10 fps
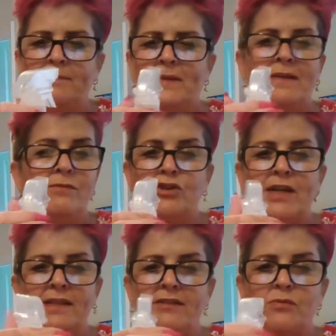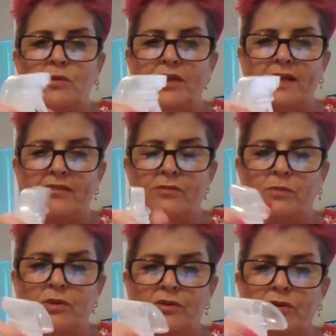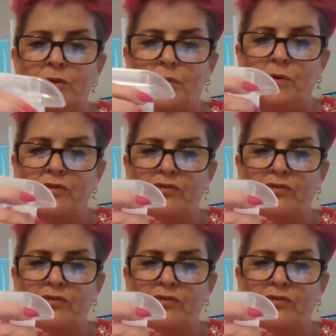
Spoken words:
I haven't tried this one yet, it's one of the new ones.